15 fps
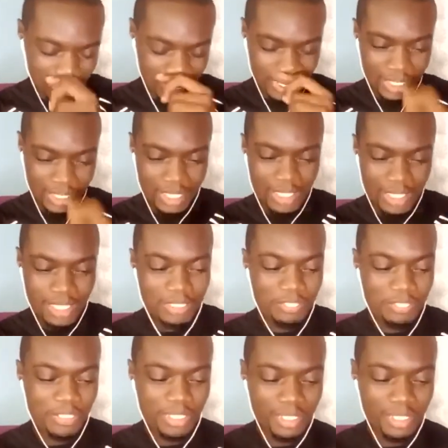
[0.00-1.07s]
take a
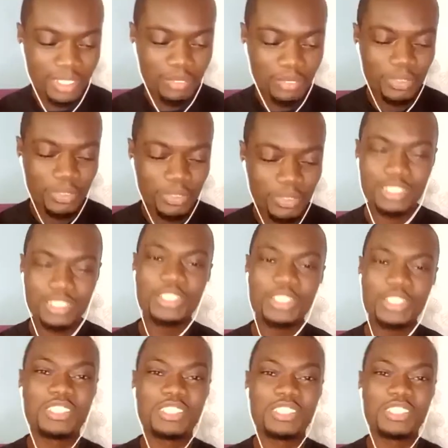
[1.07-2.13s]
different turn with a short
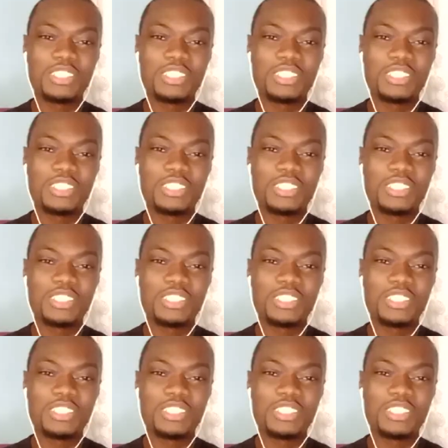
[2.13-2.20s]
story.